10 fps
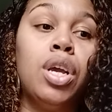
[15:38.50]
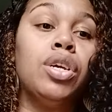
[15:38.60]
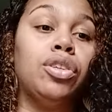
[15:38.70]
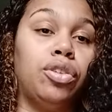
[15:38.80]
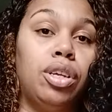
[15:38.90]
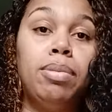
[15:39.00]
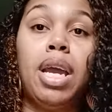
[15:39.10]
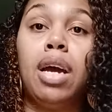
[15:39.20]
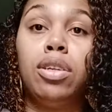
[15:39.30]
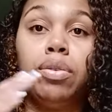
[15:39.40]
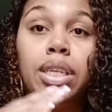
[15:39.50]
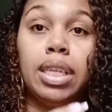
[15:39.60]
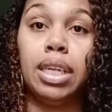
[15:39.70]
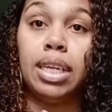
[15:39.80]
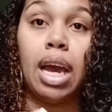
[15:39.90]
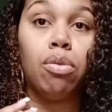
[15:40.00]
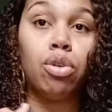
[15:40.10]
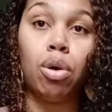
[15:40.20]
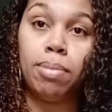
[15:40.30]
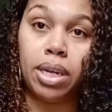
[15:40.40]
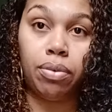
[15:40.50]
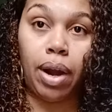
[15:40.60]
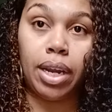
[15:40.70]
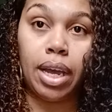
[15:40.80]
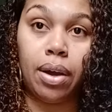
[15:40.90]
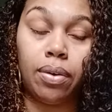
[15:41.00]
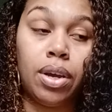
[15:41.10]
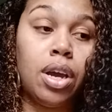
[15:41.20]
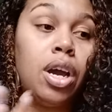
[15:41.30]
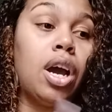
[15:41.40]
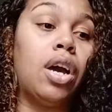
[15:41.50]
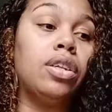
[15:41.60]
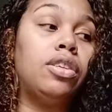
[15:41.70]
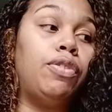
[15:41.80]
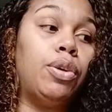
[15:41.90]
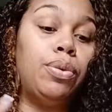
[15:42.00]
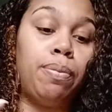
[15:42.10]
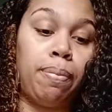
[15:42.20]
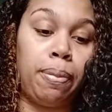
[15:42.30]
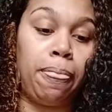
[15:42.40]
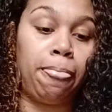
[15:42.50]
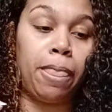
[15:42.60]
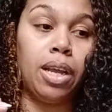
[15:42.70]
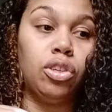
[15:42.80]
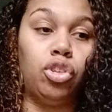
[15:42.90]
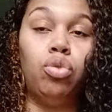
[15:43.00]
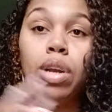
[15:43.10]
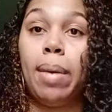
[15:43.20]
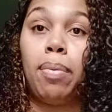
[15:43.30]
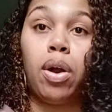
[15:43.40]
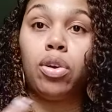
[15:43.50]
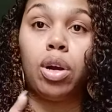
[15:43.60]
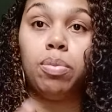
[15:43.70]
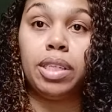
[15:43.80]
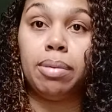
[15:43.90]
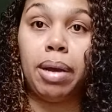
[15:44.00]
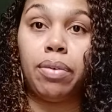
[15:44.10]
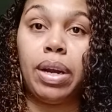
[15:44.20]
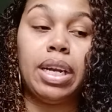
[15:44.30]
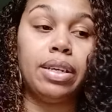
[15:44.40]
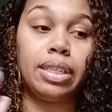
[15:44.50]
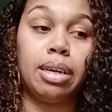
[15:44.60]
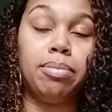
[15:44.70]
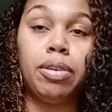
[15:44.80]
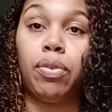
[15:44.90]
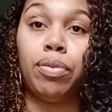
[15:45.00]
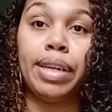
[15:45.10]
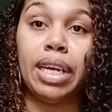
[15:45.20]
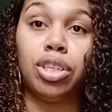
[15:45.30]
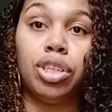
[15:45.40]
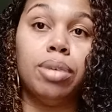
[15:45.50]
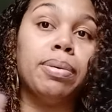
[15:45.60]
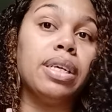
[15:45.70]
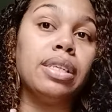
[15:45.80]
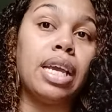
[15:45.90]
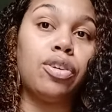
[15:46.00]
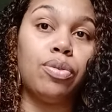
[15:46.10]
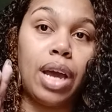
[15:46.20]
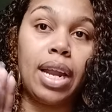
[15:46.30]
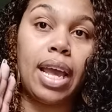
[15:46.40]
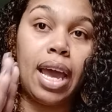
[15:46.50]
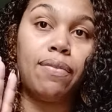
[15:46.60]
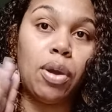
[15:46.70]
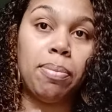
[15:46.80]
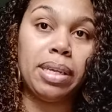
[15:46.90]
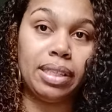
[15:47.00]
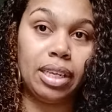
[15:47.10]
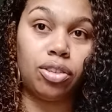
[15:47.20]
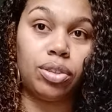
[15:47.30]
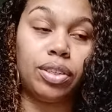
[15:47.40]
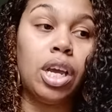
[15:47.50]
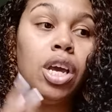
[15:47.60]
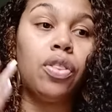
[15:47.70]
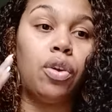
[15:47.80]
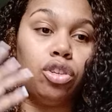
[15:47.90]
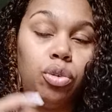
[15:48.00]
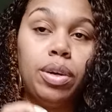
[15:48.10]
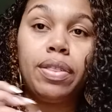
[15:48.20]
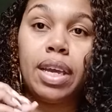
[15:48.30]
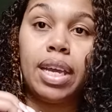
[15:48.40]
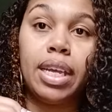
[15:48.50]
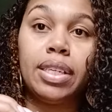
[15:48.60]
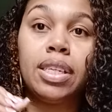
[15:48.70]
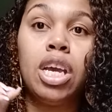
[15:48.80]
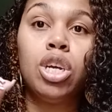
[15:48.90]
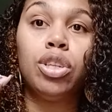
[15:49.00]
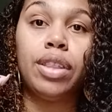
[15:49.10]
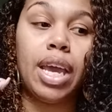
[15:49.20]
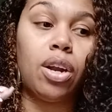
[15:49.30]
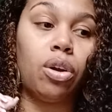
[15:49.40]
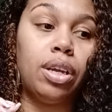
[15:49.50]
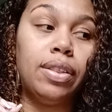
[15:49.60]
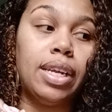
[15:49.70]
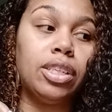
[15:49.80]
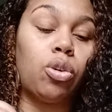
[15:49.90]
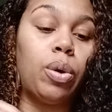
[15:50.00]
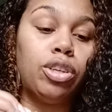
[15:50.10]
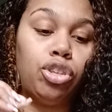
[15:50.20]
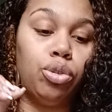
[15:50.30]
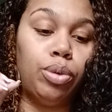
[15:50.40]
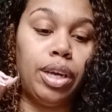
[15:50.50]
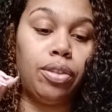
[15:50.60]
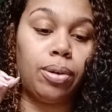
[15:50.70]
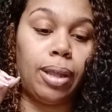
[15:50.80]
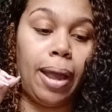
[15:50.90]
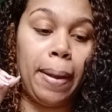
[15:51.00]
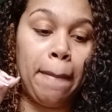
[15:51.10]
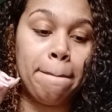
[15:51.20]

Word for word: So, some of y'all don't need to lend out no money right now. Others of you do not partner up with somebody right now that's coming in for a relationship because they do not have your best interest. They're doing things that are that is going to either like